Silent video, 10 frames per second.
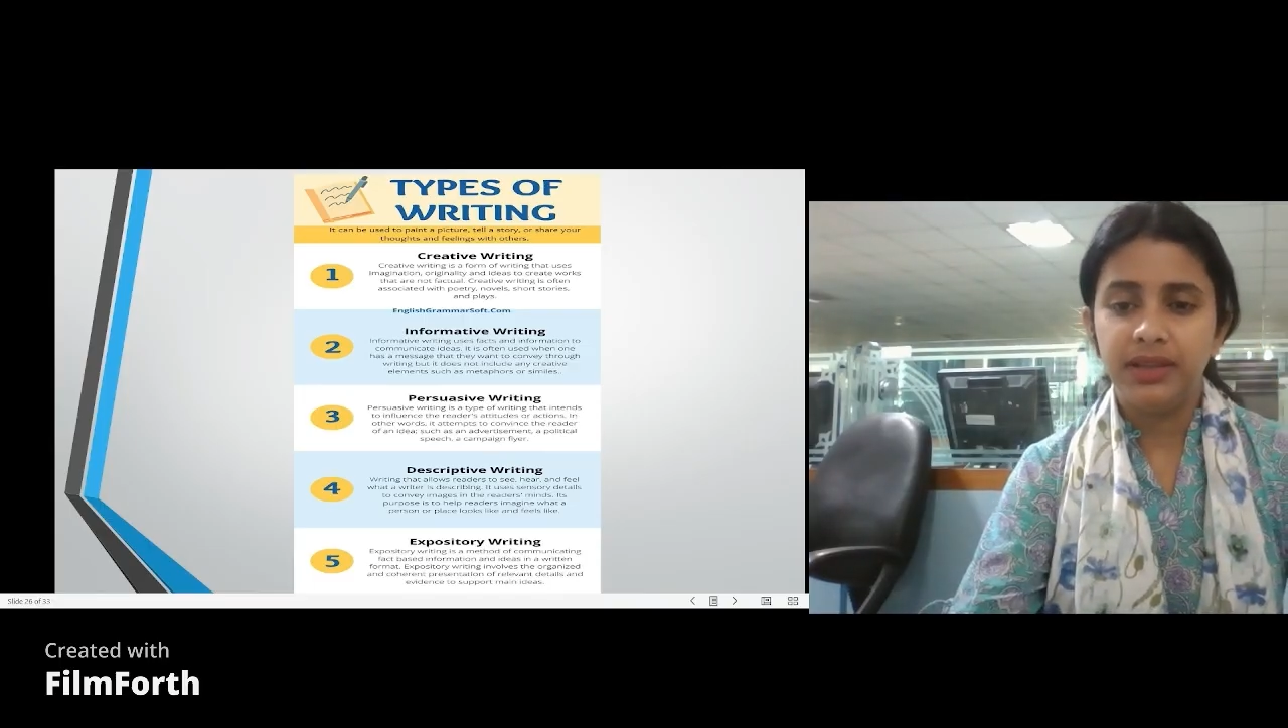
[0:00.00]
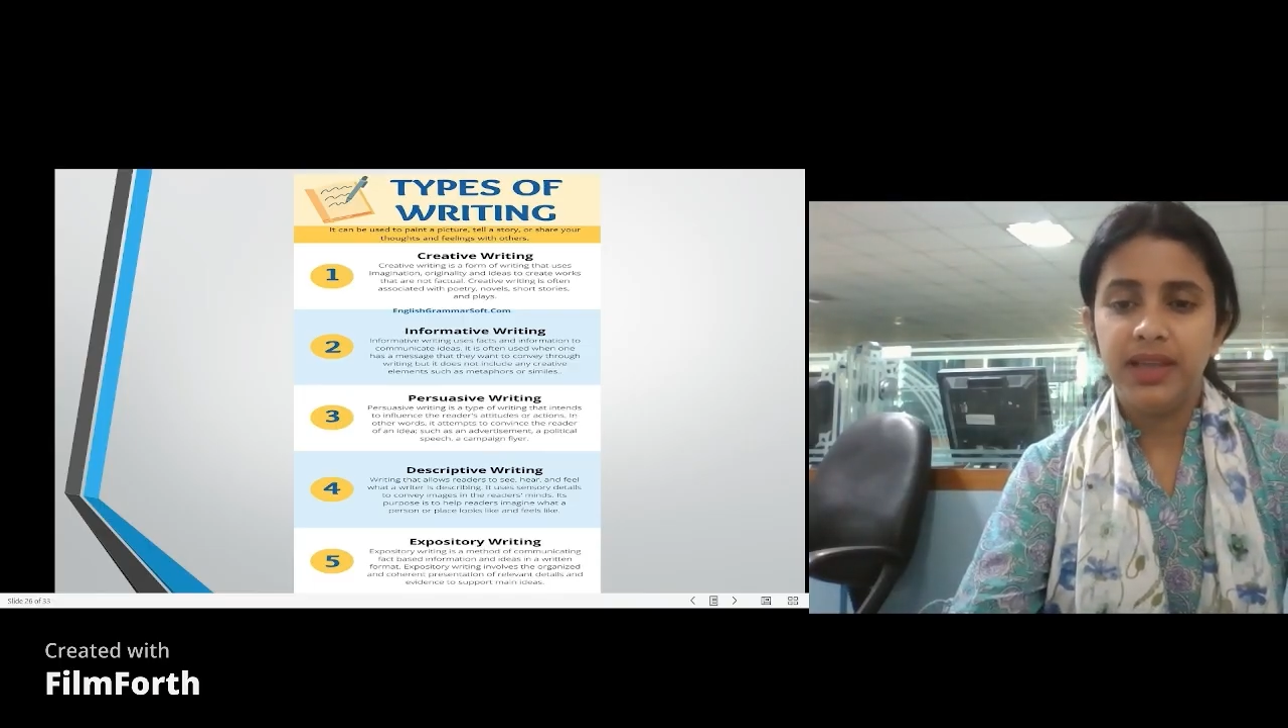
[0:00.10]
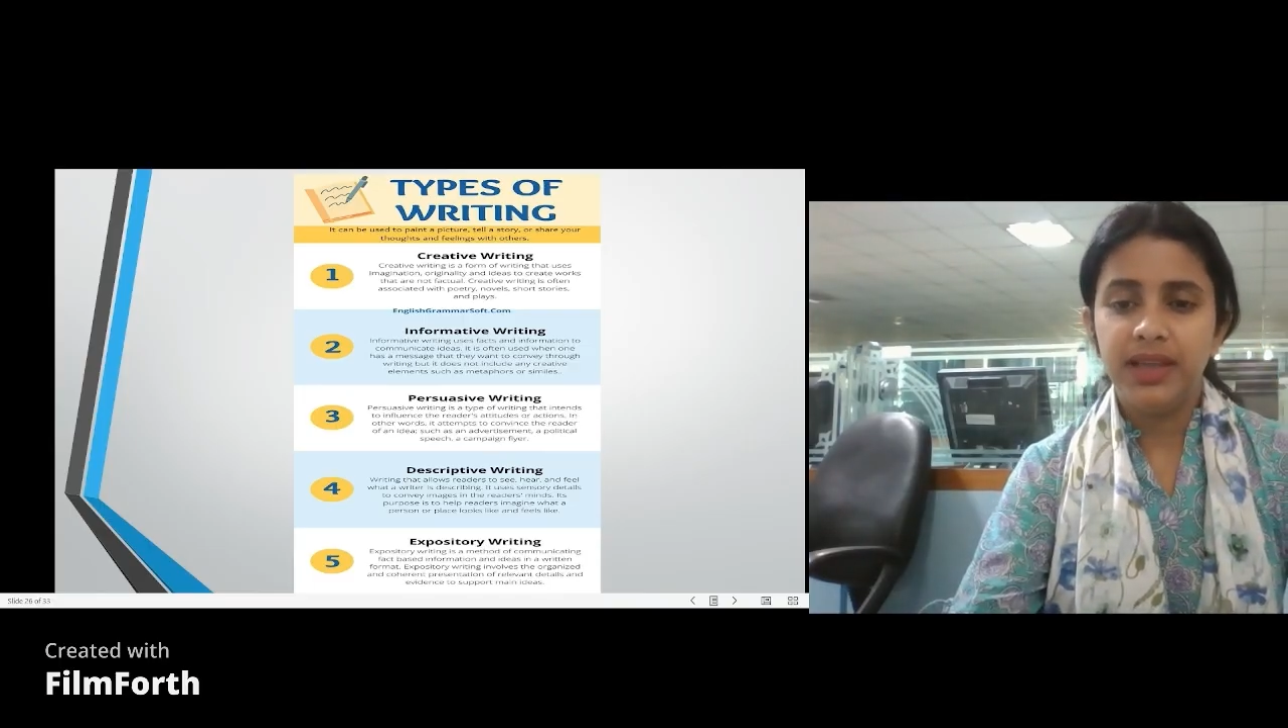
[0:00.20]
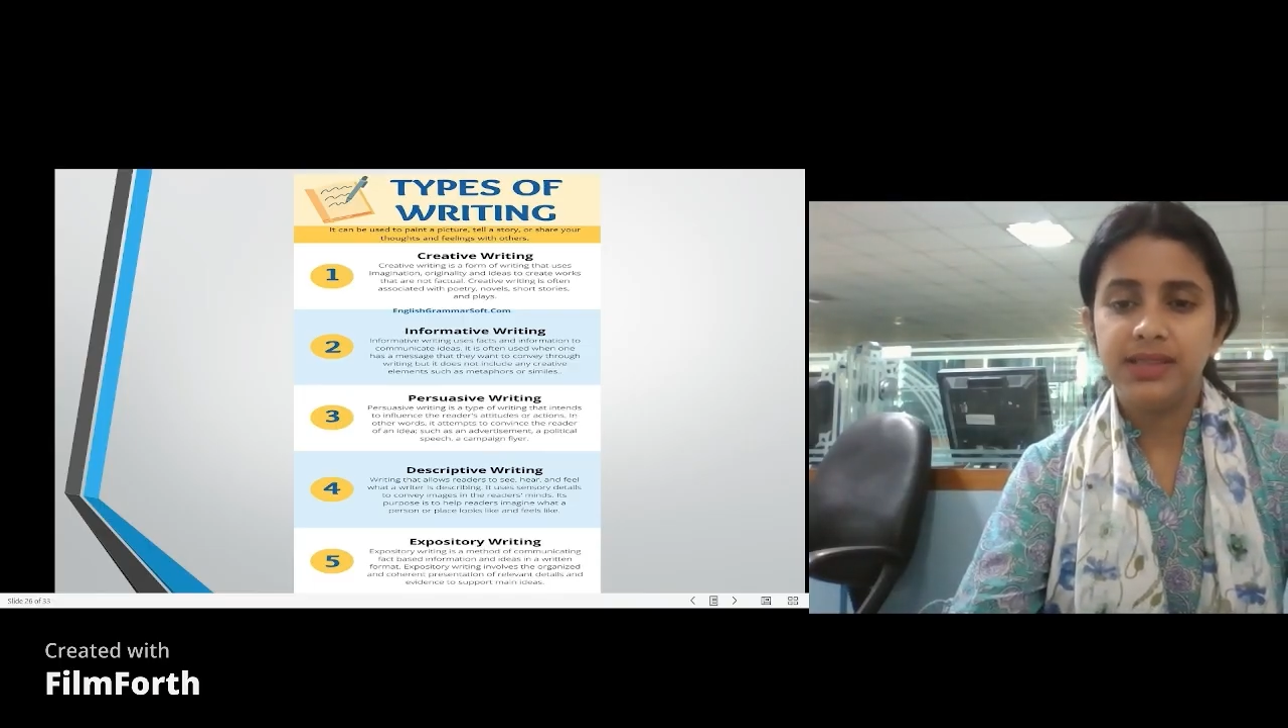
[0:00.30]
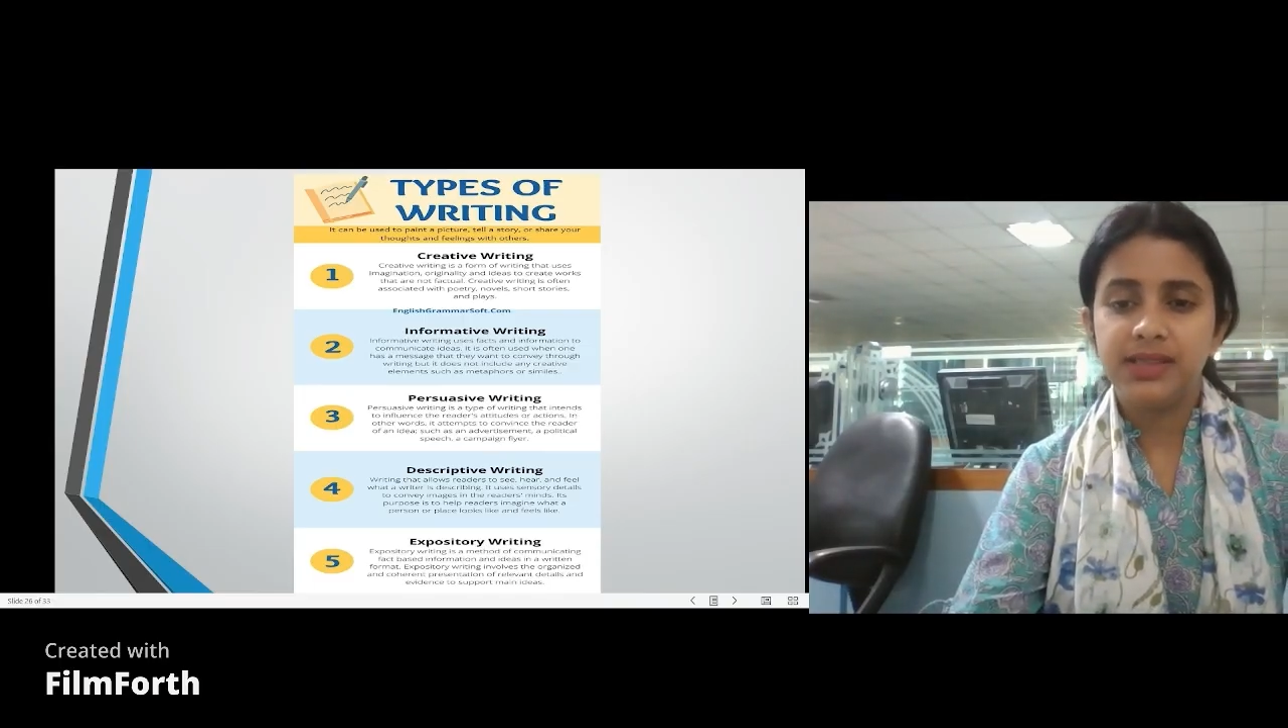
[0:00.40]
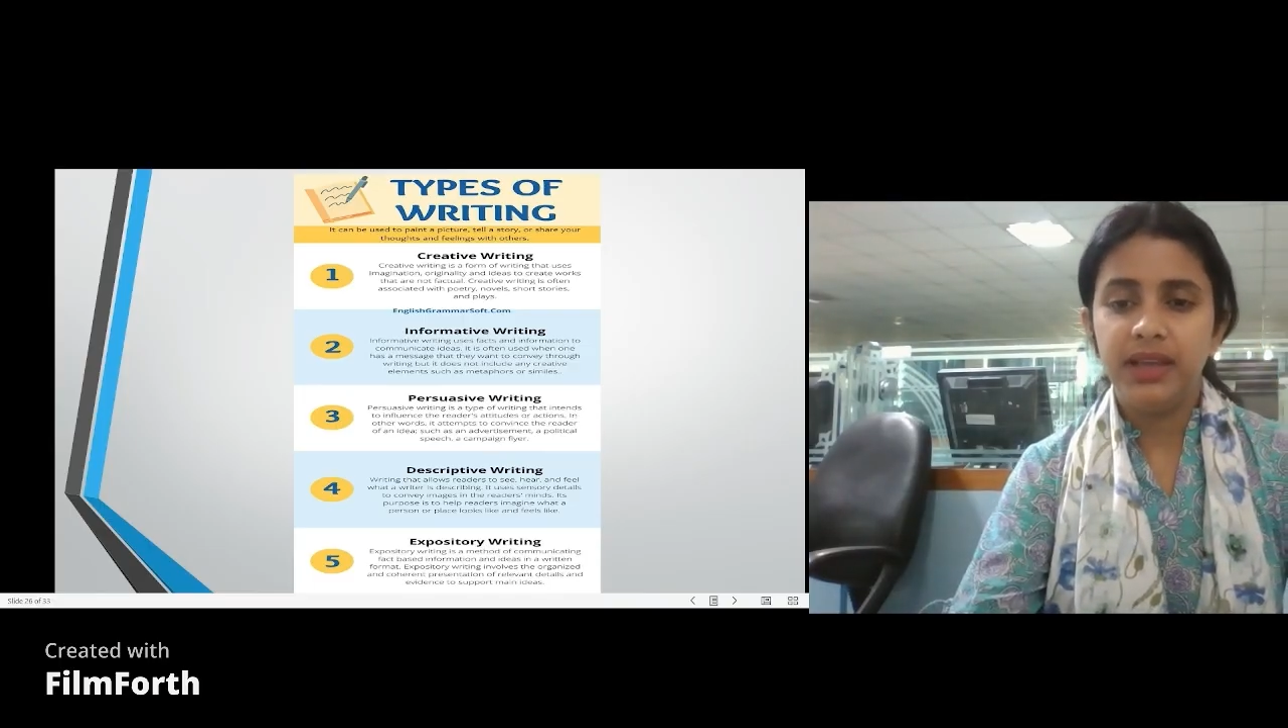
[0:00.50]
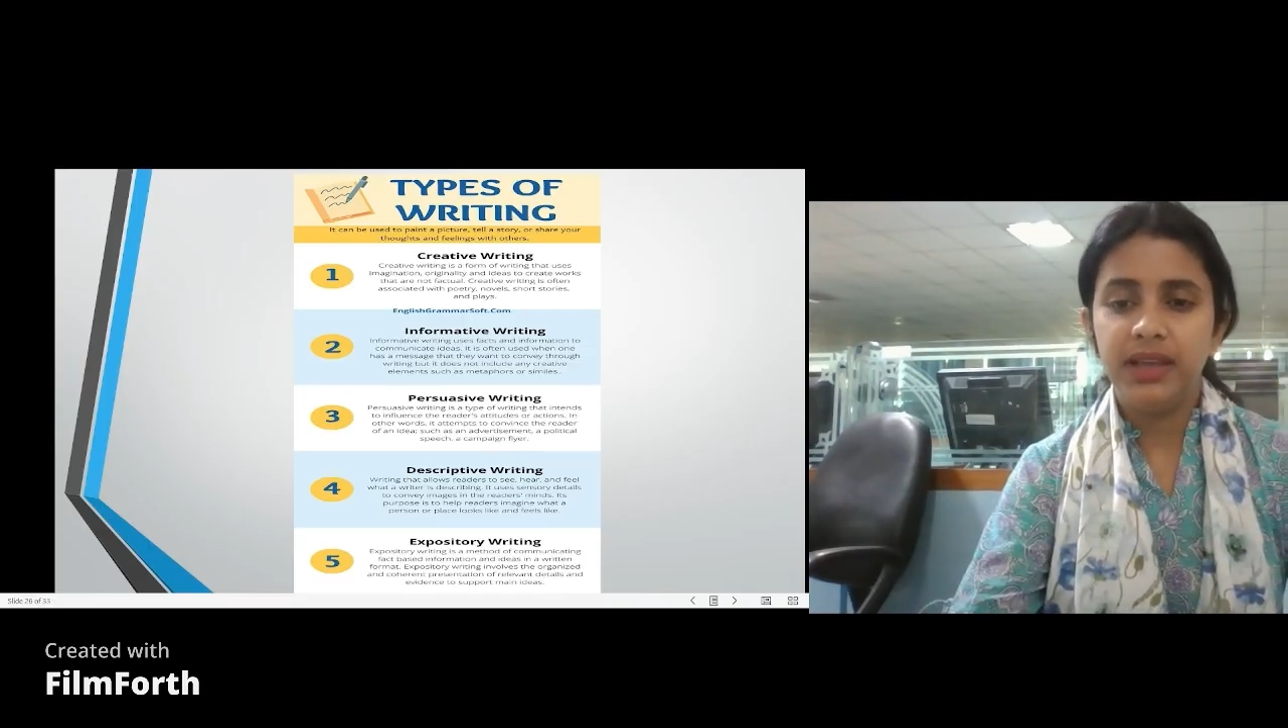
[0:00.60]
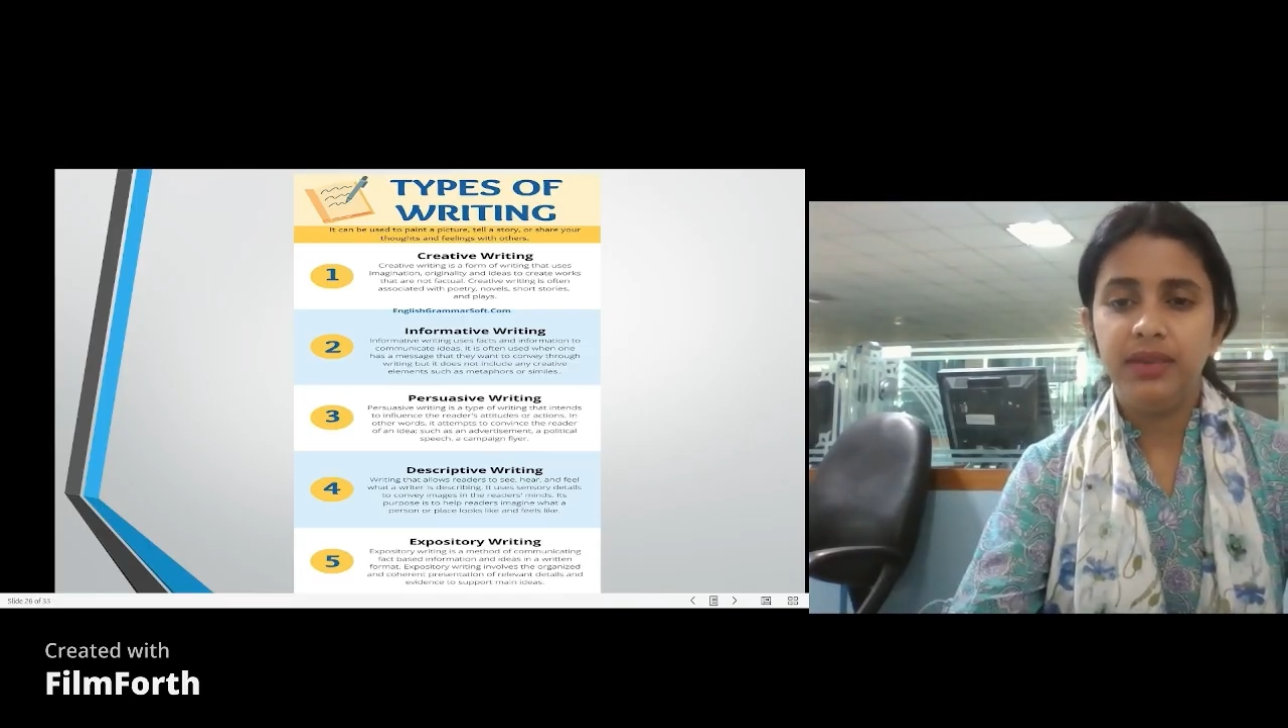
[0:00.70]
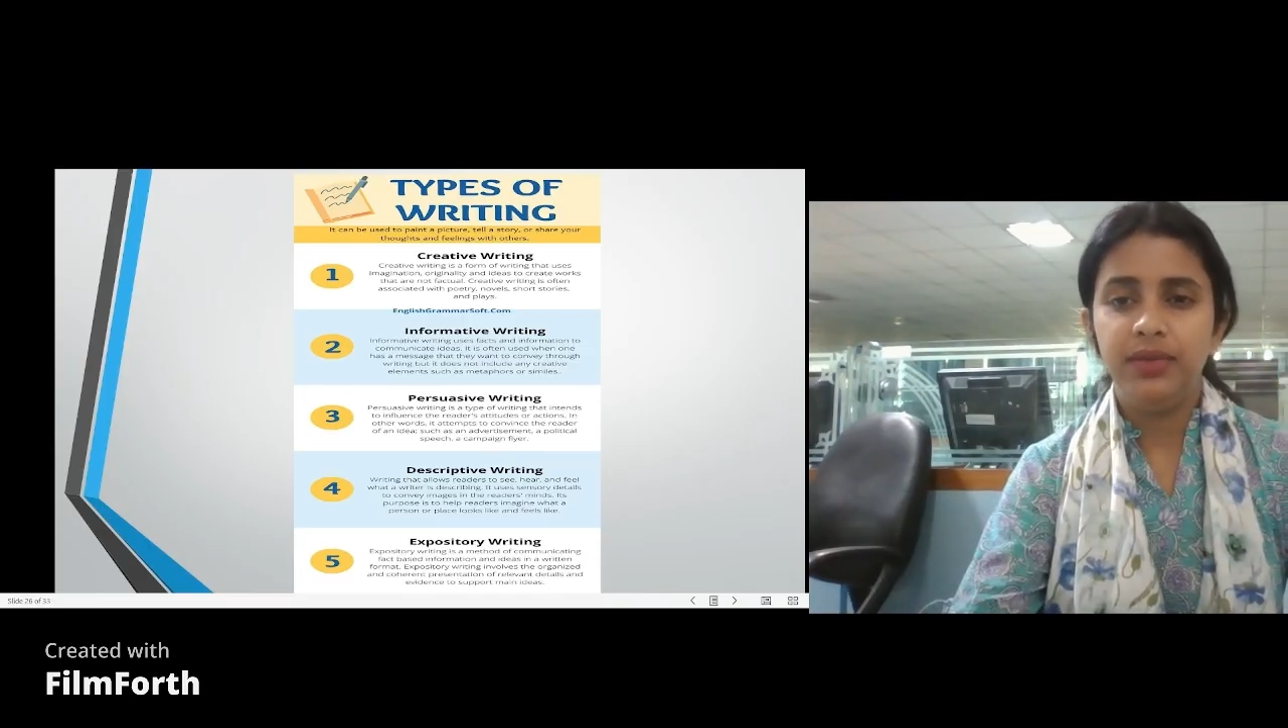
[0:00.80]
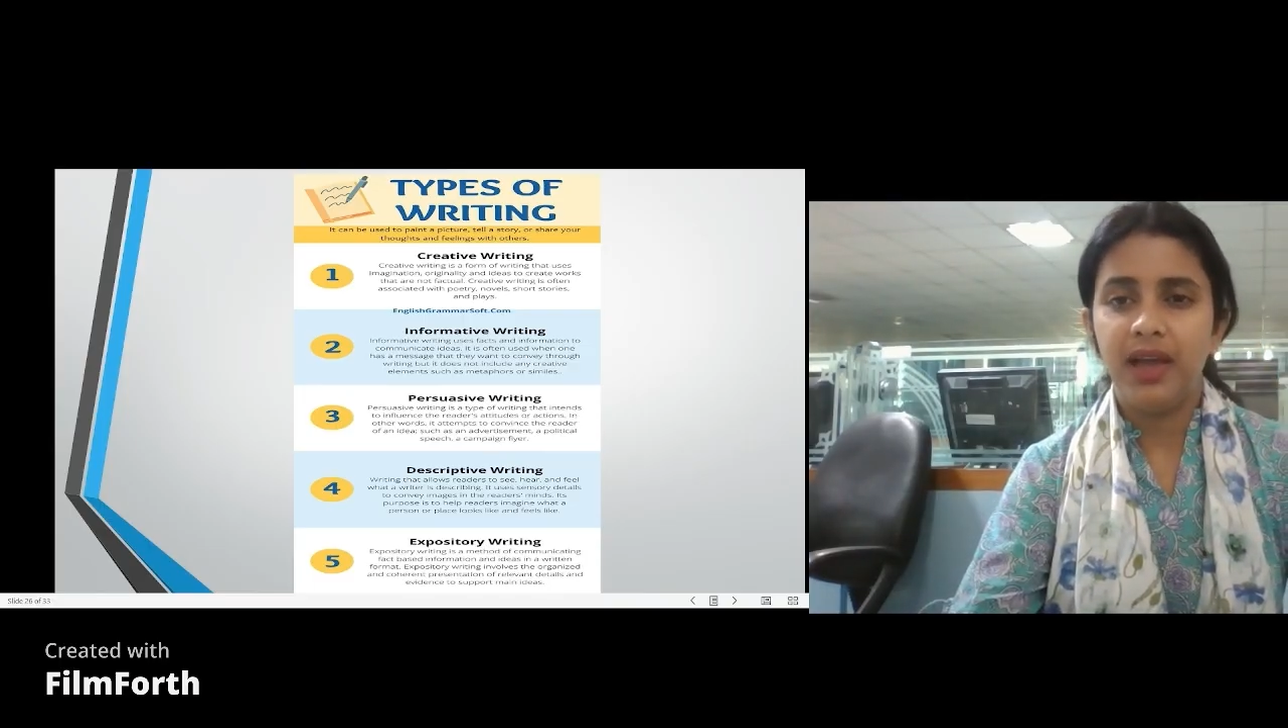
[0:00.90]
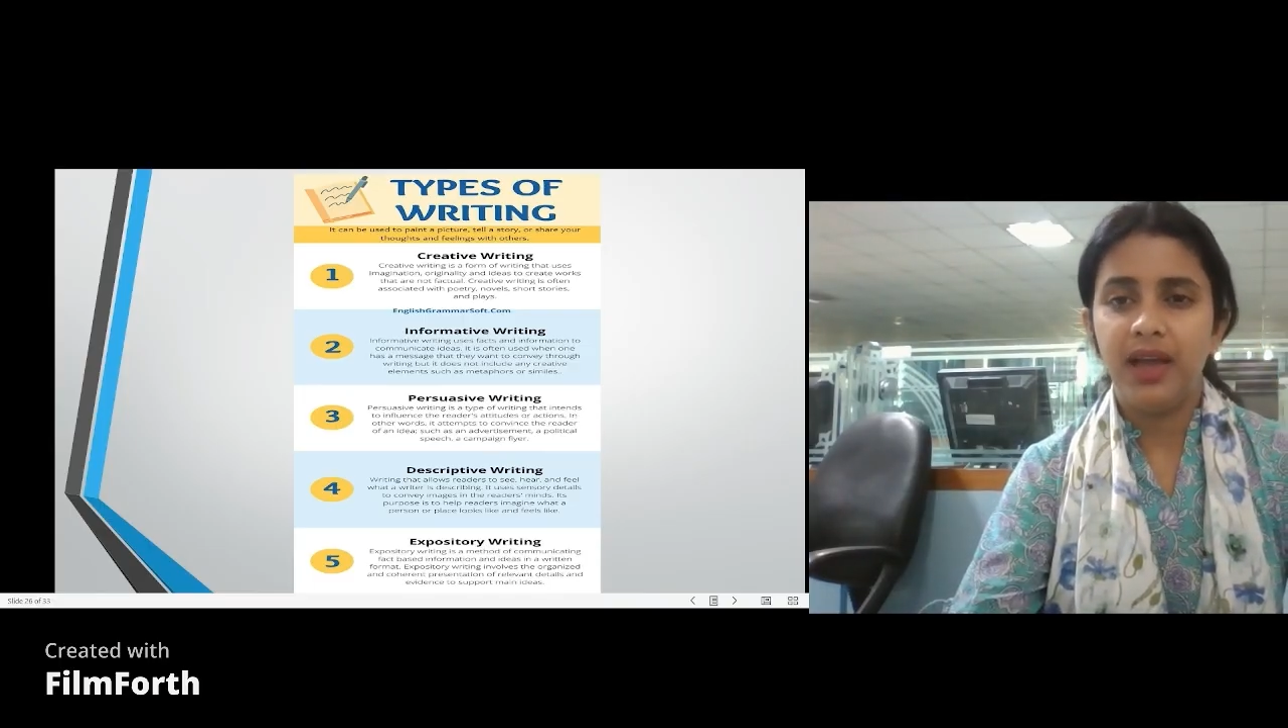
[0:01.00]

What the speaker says: The next kind we